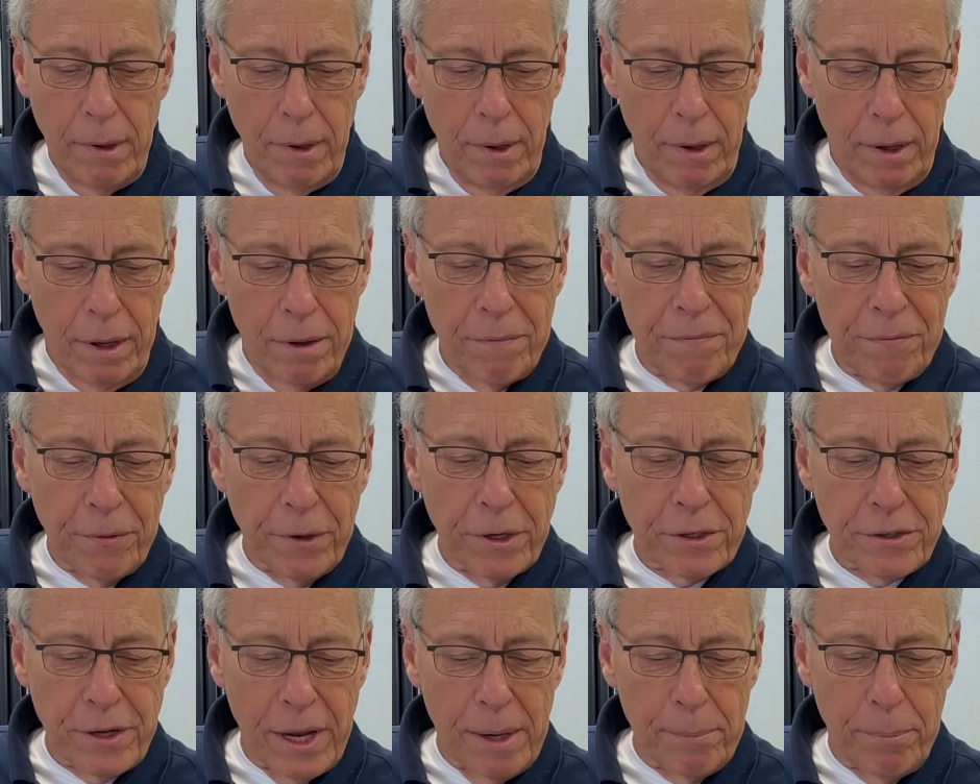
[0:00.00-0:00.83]
If, for
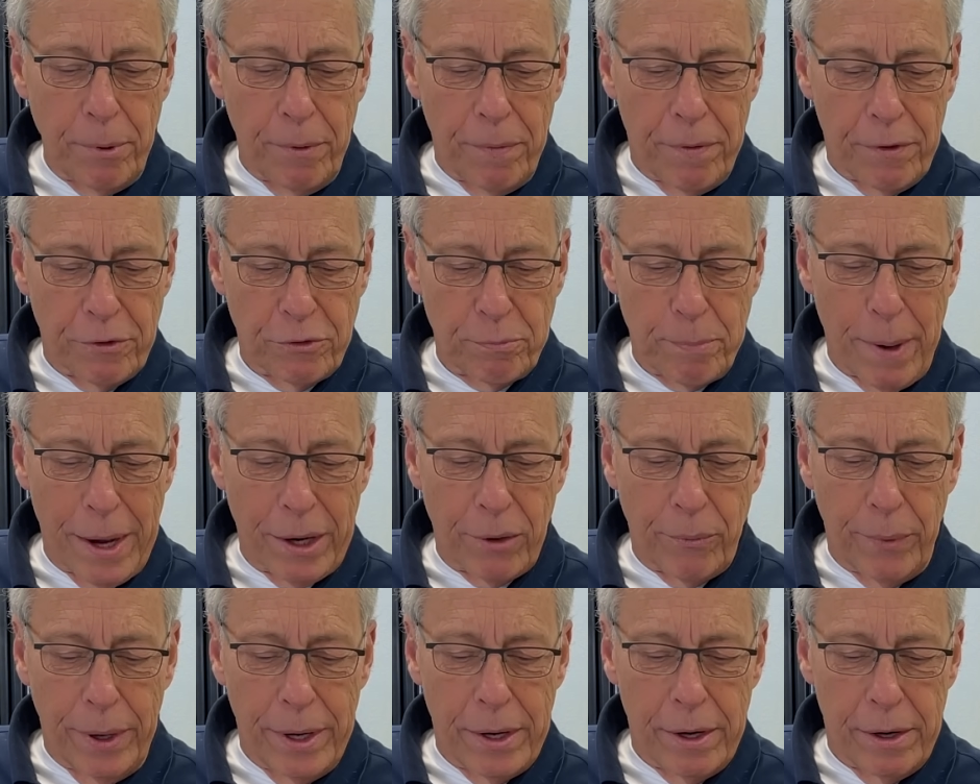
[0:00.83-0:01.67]
example, the spec
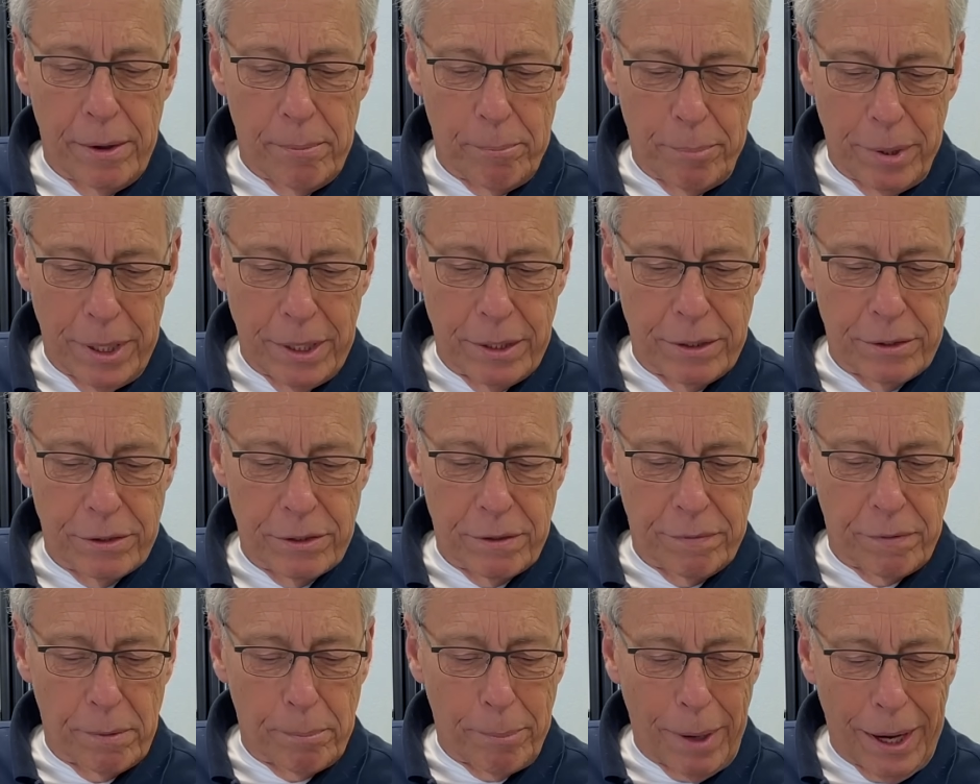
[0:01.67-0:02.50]
rated impedance
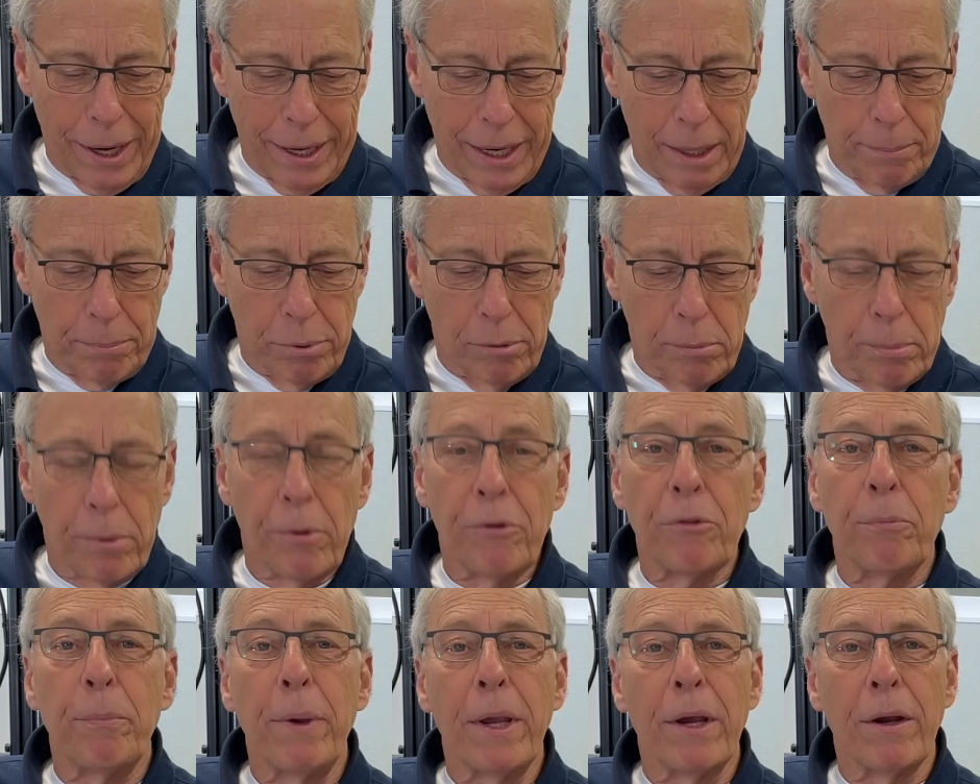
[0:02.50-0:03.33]
of a biampable
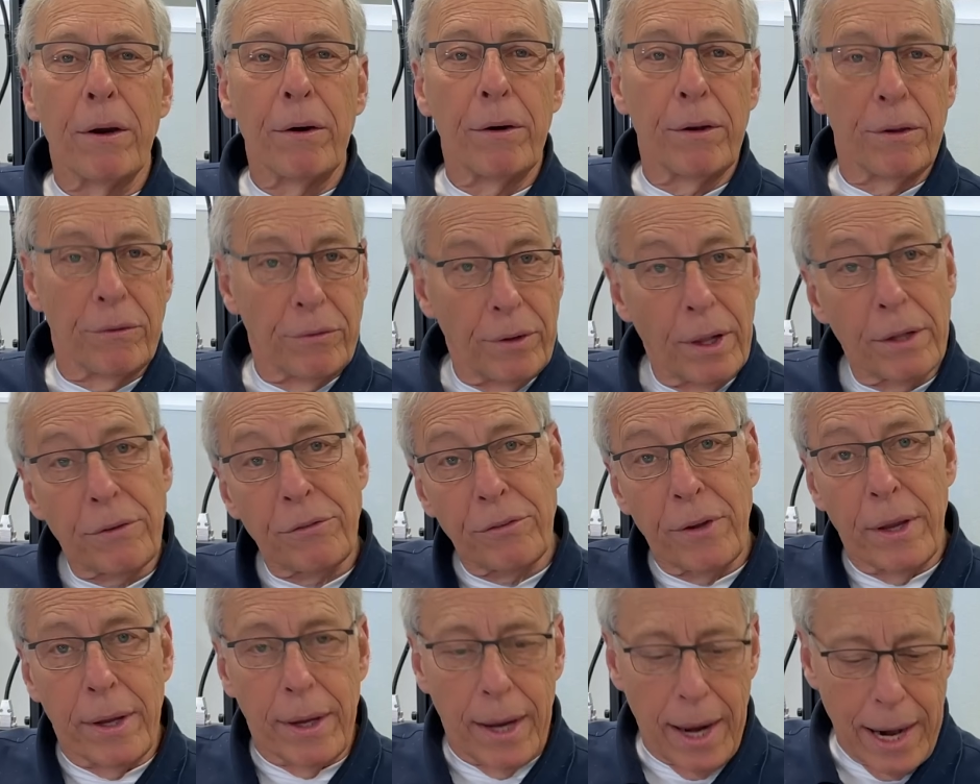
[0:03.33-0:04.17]
speaker is, let's
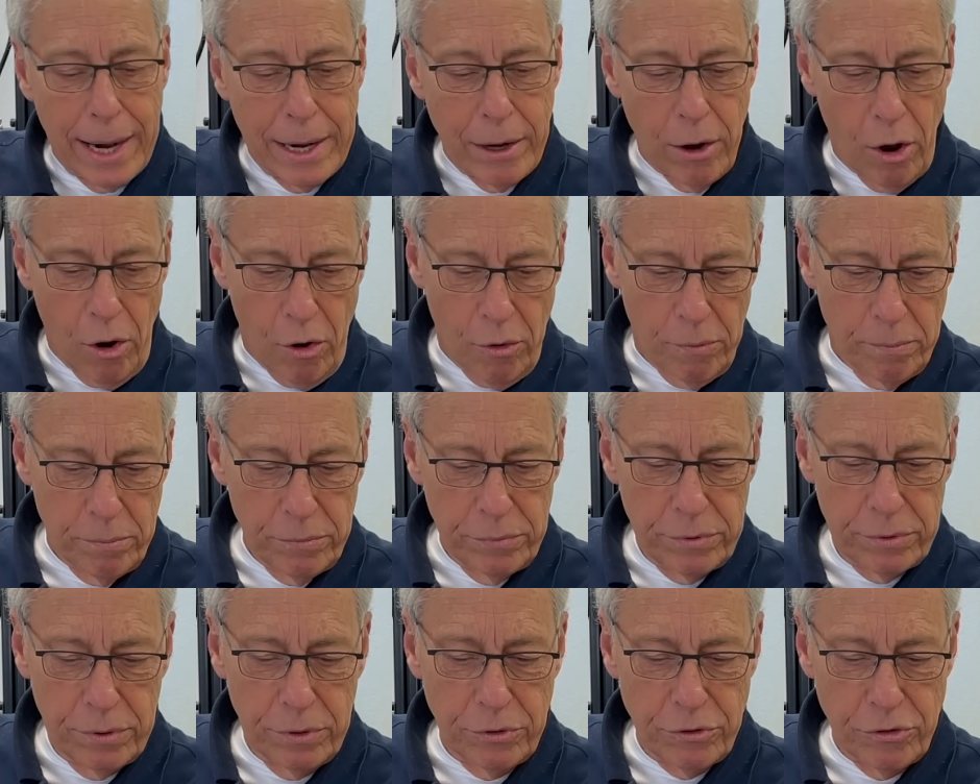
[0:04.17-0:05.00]
say, 8
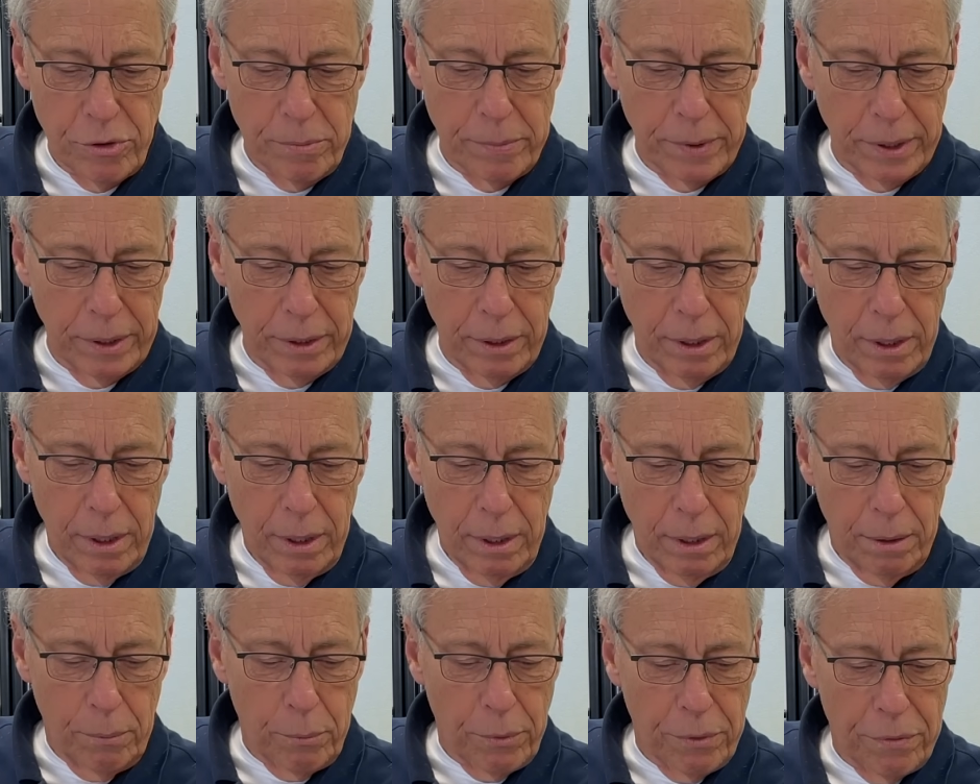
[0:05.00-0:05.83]
ohms, assuming
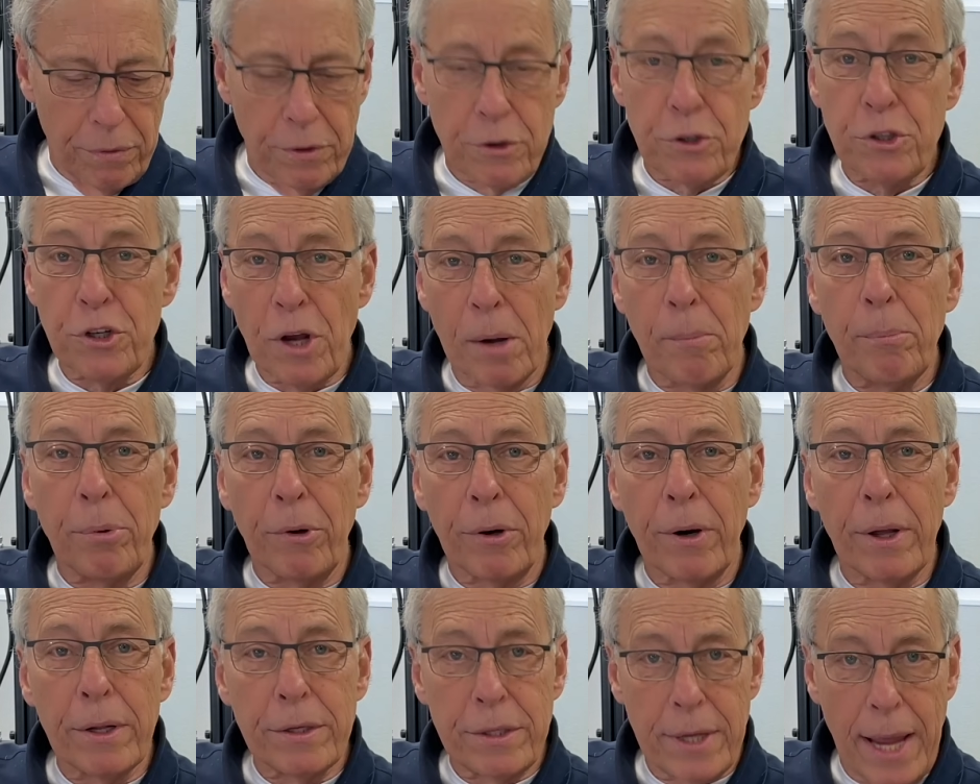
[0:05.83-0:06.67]
with the jumper
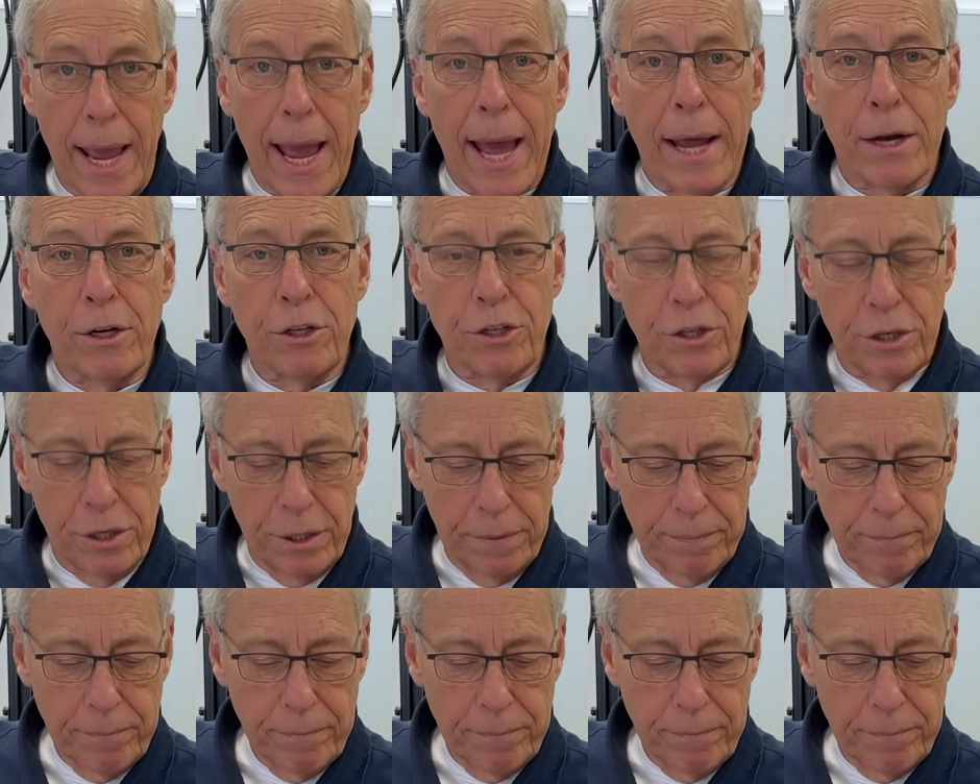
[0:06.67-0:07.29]
attached,